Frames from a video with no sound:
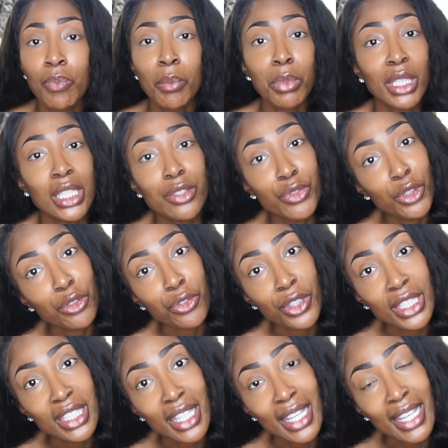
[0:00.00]
please feel free
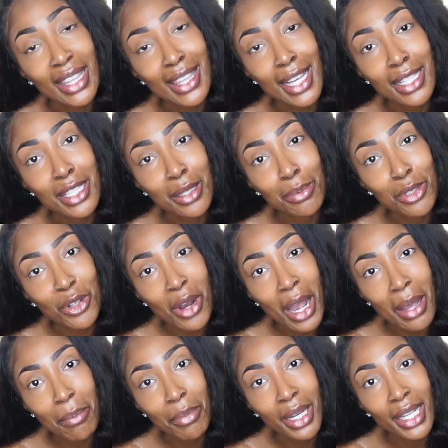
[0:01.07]
to hit that
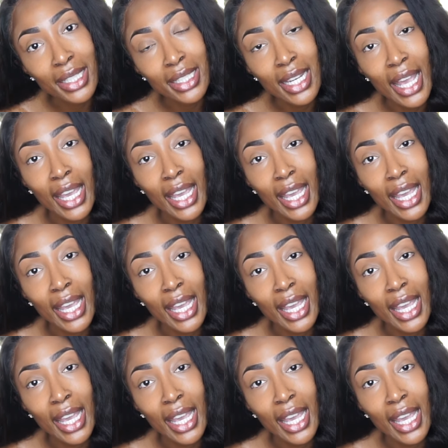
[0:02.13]
subscribe button